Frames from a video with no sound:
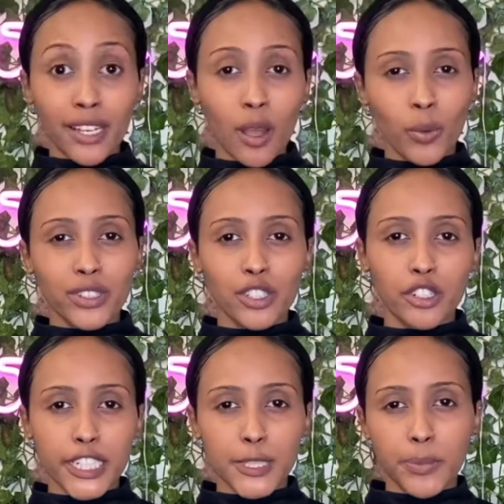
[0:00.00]
on what the
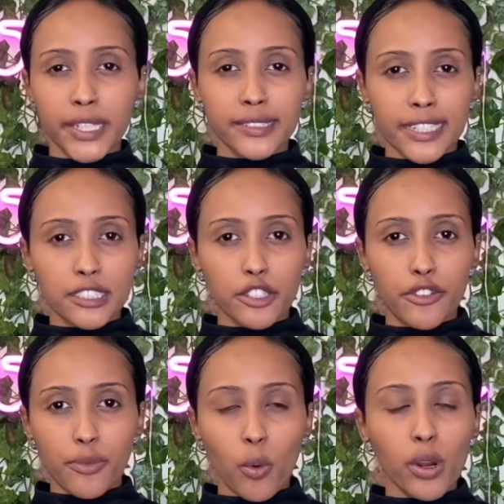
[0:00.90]
urine is being tested
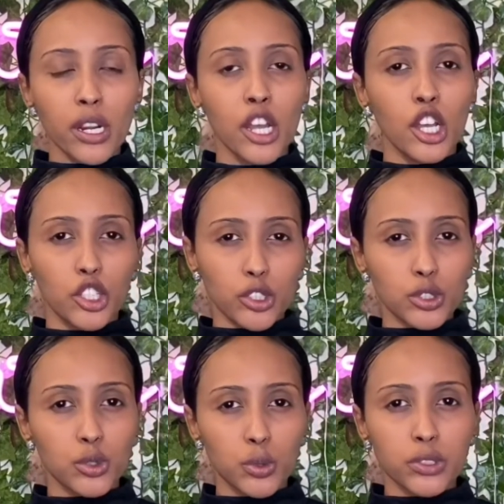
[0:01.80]
for, you'll
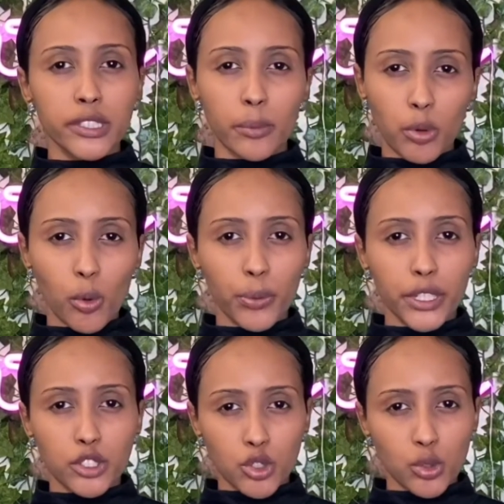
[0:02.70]
choose the
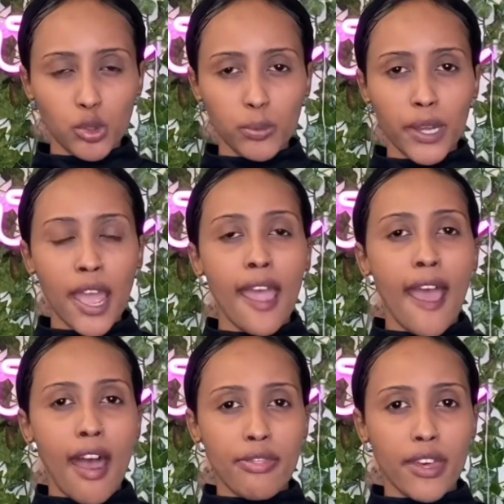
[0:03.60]
appropriate tube
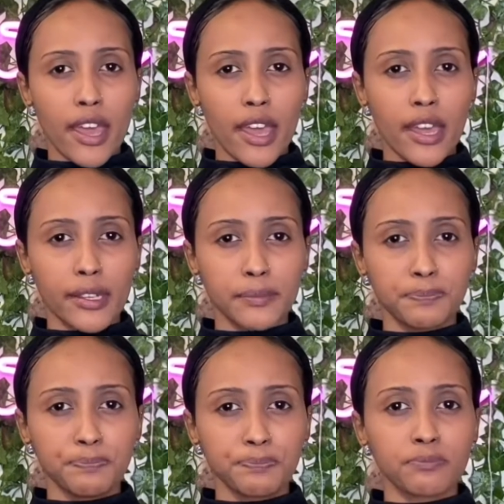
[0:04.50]
and then
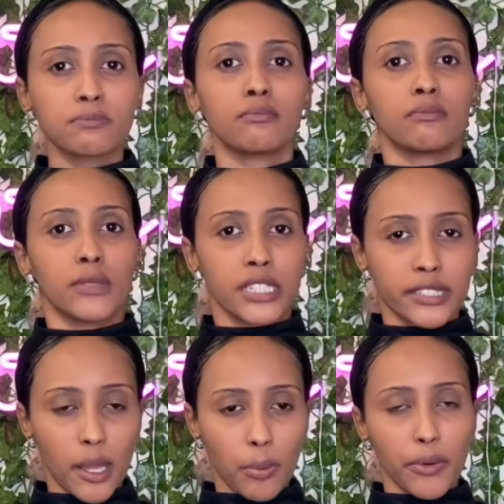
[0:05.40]

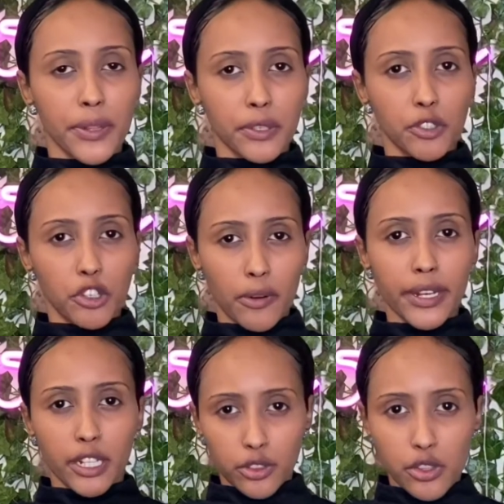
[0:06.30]
separate the urine
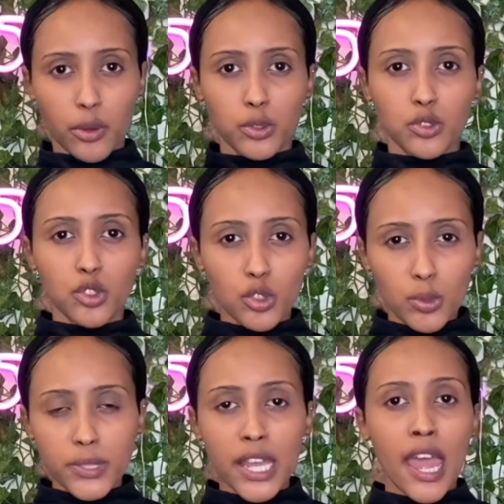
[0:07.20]
into those
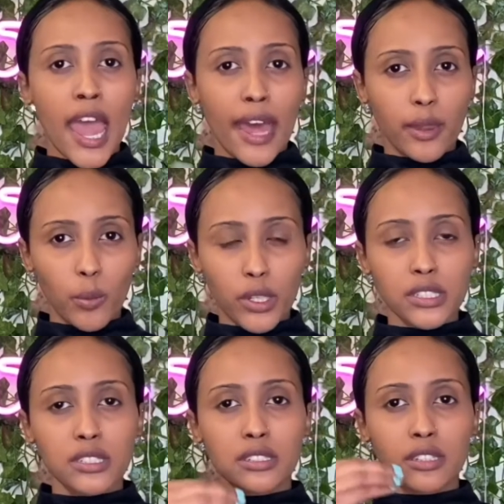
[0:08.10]
tubes. And then
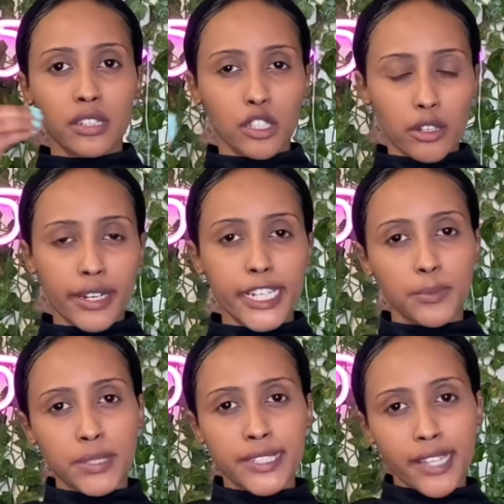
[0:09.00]
once the urine has
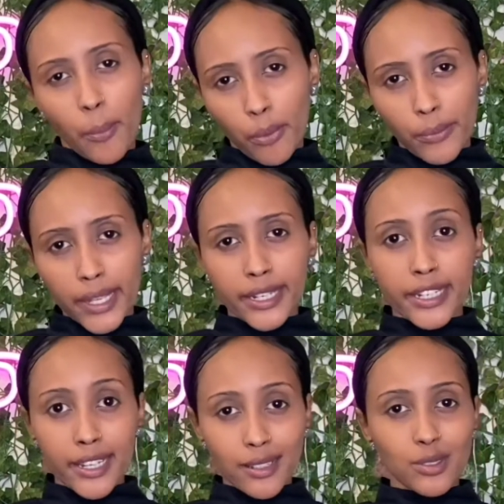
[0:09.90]
been separated
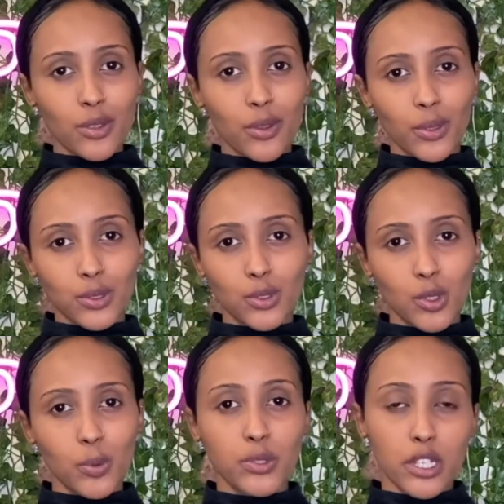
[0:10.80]
into those
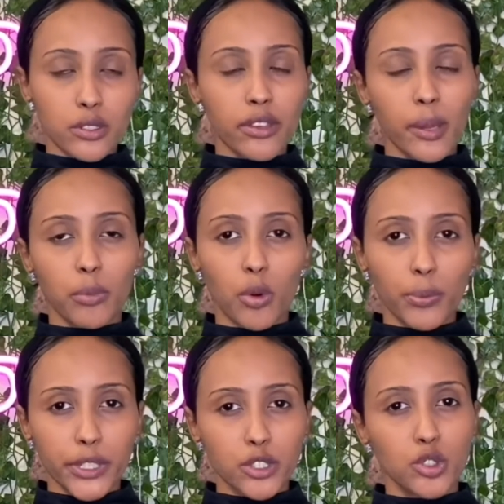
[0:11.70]
tubes, into the
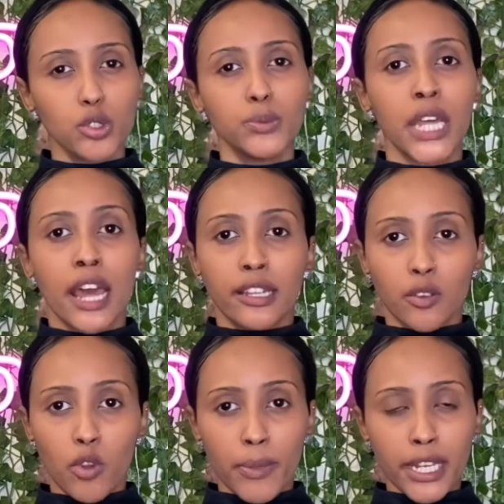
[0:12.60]
appropriate tubes, the
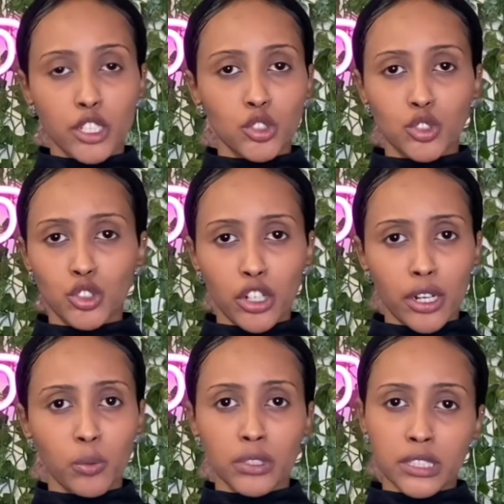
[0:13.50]
remaining urine
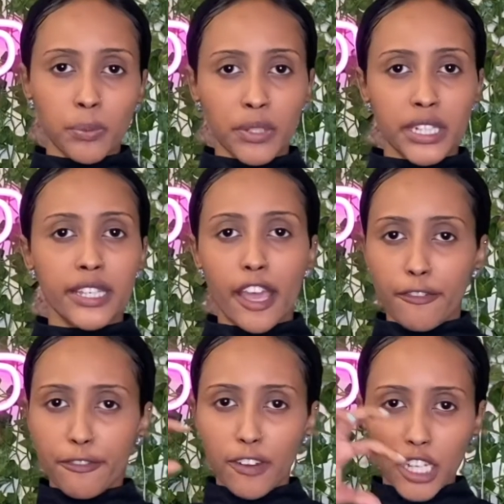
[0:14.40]
will typically get
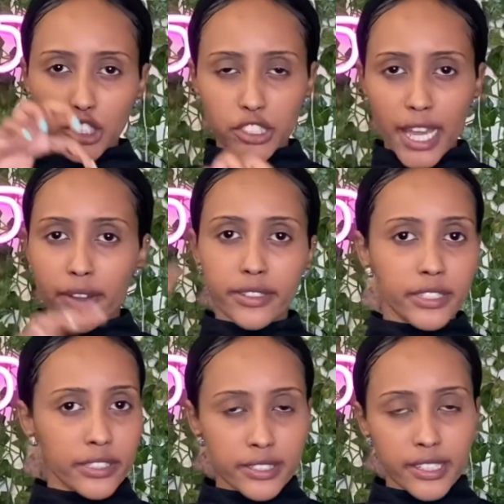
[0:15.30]
flushed down into
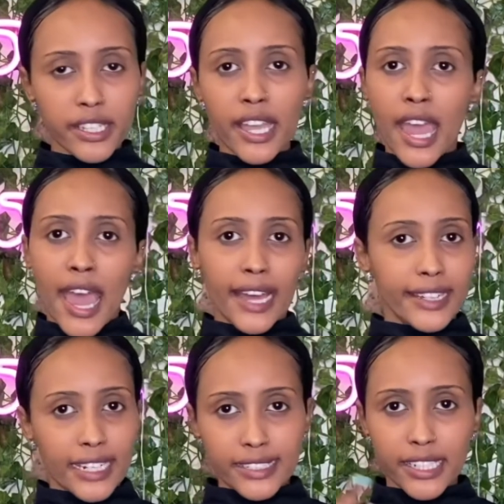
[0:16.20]
the sink and
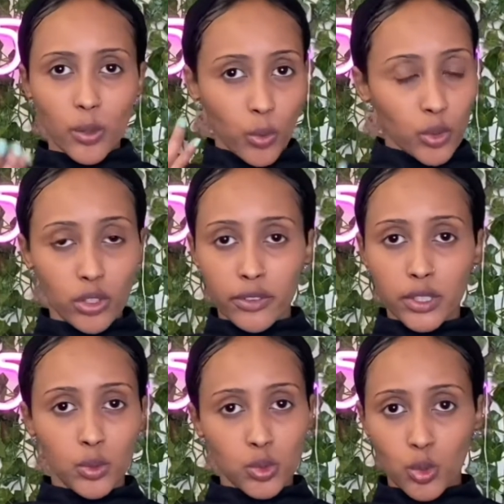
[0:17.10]
that's it. We don't even
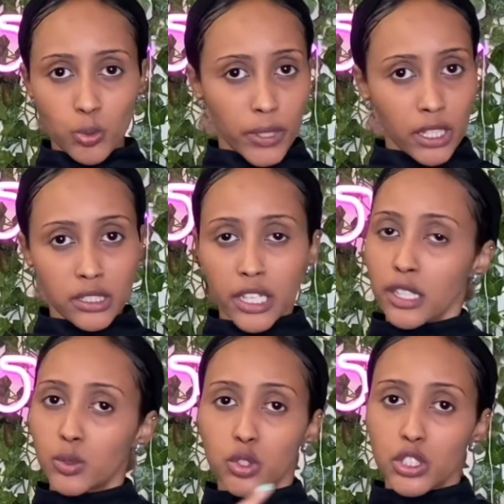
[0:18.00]
use those big containers.
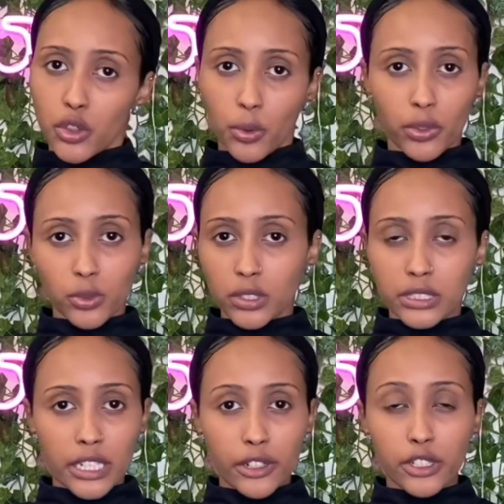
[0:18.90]
We just throw those
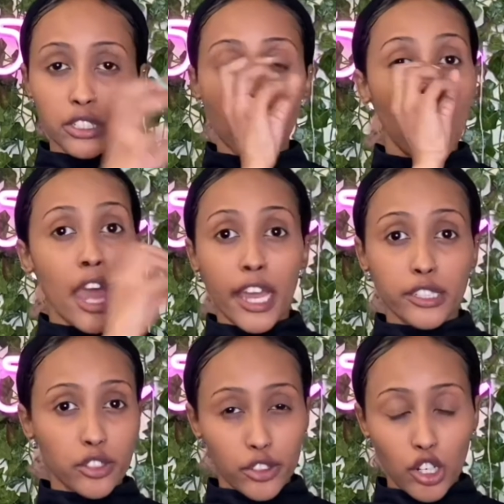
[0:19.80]
containers
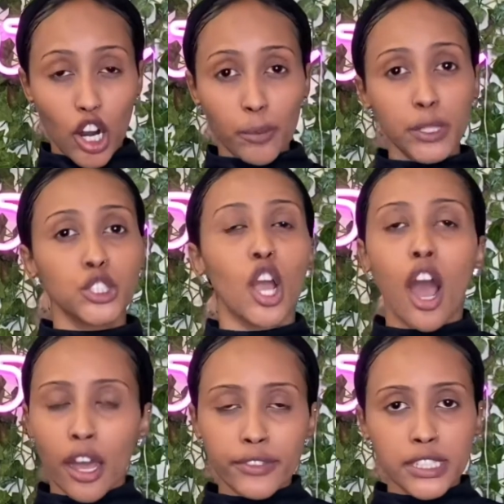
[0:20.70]
into the garbage.
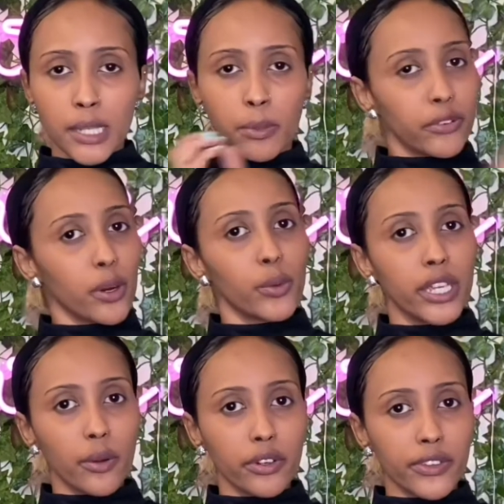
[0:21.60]
Obviously, before we
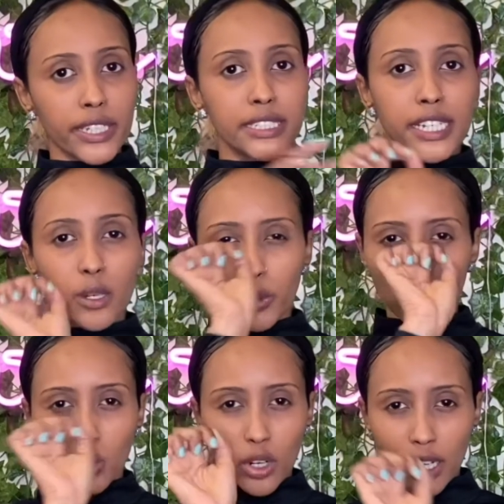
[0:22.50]
get rid of the container, we do
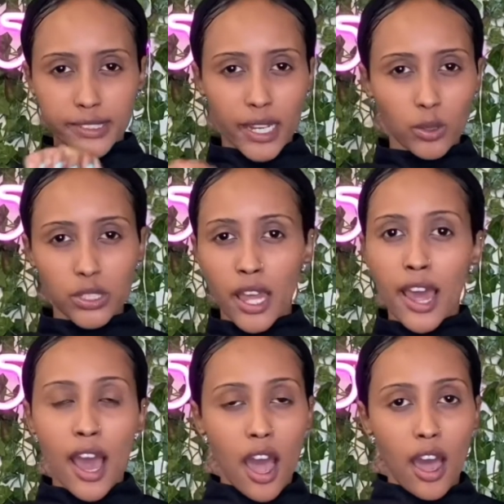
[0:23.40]
cross out
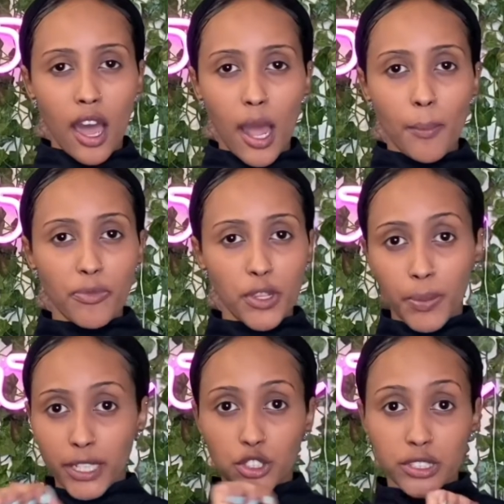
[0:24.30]
um, the
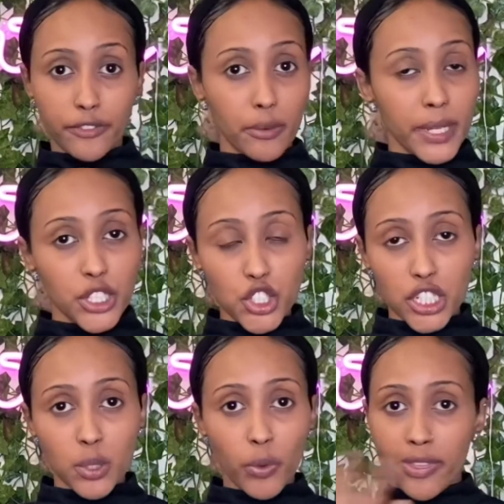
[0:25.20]
patient's
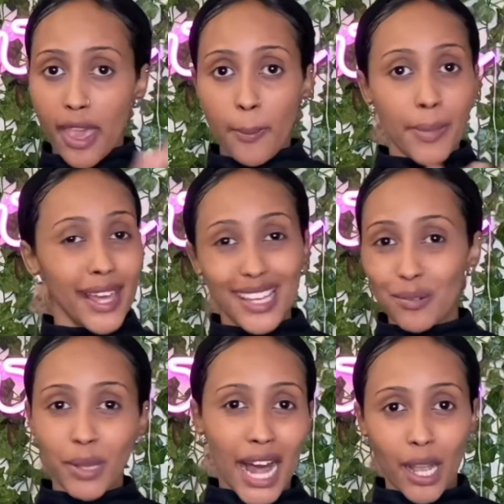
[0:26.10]
information with a big
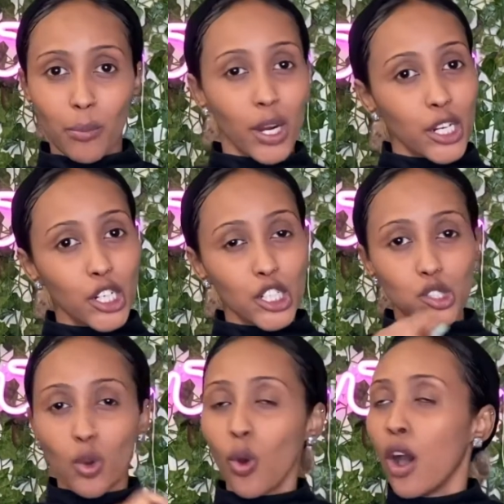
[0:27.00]
black marker.
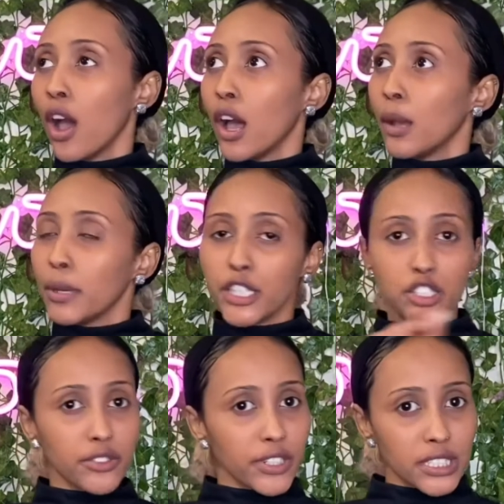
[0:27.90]
So patient's
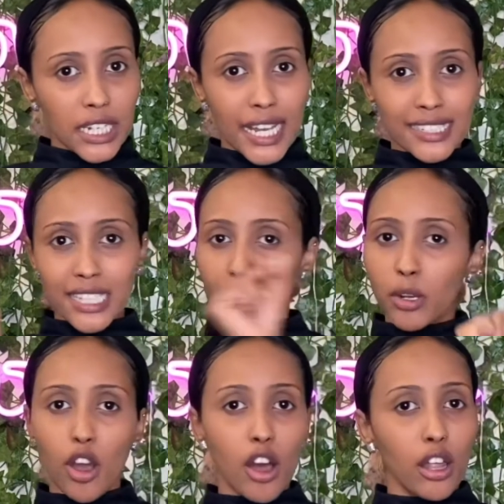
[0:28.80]
first and last name and
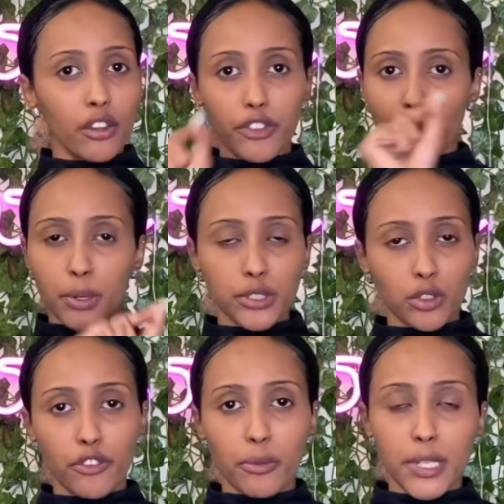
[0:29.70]
all of their personal
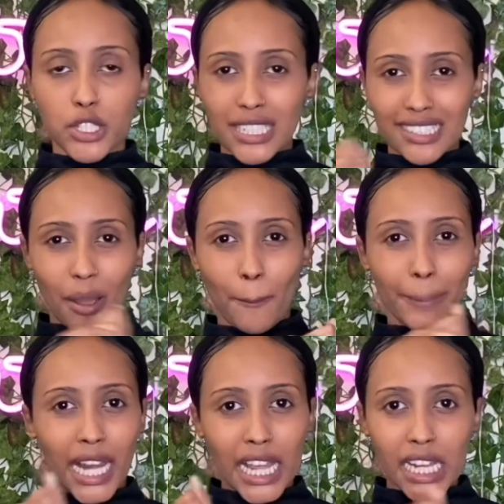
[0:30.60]
information is
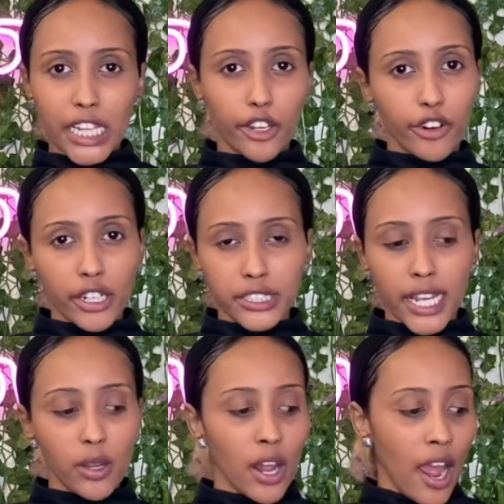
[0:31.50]
completely crossed
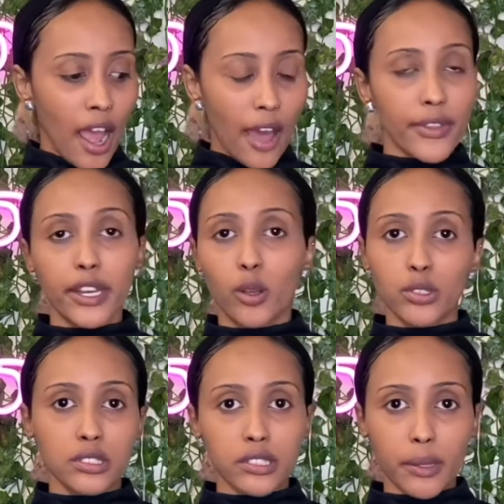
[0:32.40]
out and then it goes
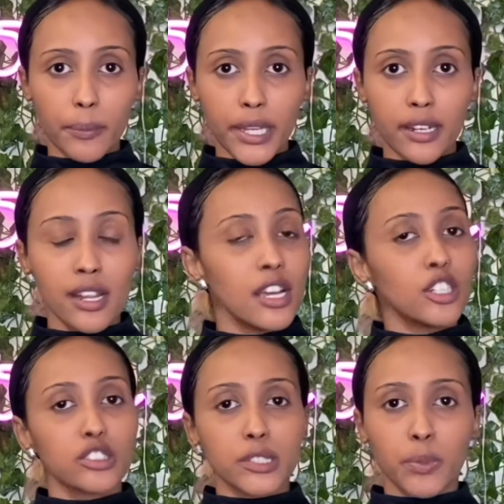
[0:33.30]
into the bin.
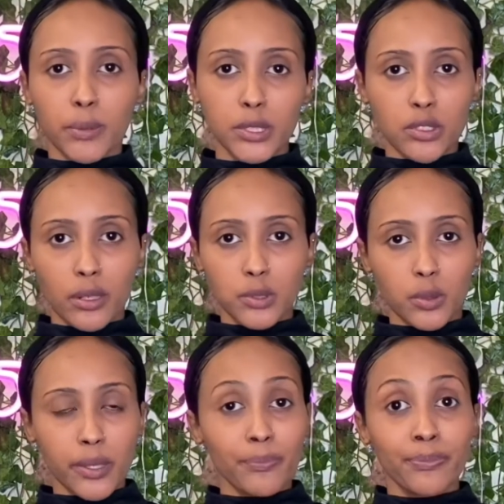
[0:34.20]
So that's pretty much what I was doing.